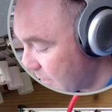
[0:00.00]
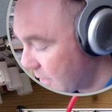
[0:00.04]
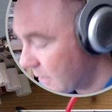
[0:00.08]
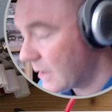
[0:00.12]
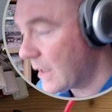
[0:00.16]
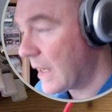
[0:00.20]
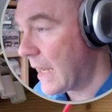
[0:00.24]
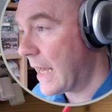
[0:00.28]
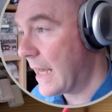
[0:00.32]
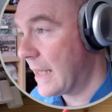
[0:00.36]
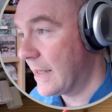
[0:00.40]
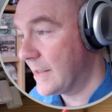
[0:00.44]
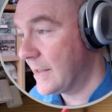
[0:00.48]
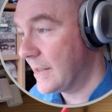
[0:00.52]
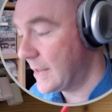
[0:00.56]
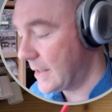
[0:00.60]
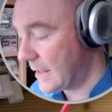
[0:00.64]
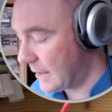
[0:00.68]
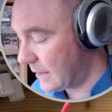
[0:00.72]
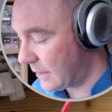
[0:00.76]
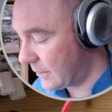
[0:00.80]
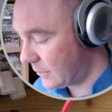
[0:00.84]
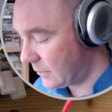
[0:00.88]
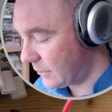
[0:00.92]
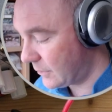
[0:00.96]
it and
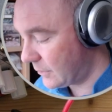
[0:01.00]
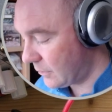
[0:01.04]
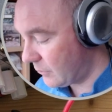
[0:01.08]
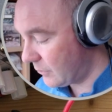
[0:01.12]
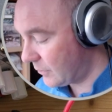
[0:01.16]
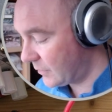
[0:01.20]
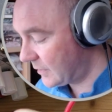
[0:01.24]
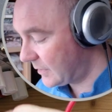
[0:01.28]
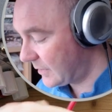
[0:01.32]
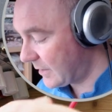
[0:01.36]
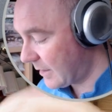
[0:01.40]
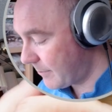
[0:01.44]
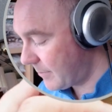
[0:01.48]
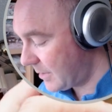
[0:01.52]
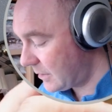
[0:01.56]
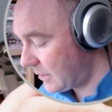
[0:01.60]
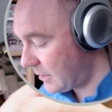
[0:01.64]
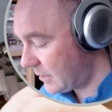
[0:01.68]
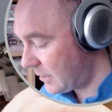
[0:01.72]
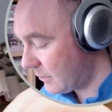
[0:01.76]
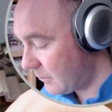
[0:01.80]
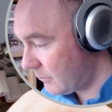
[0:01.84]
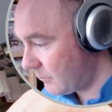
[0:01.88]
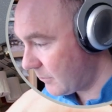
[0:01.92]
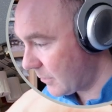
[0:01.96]
set it to
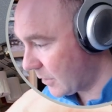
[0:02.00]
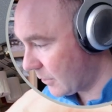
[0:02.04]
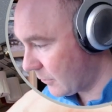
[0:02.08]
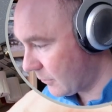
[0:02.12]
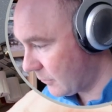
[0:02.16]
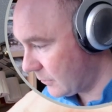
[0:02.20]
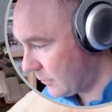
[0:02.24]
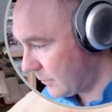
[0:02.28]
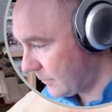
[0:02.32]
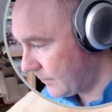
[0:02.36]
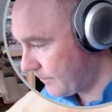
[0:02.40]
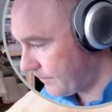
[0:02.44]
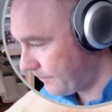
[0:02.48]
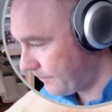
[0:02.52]
semitone mode.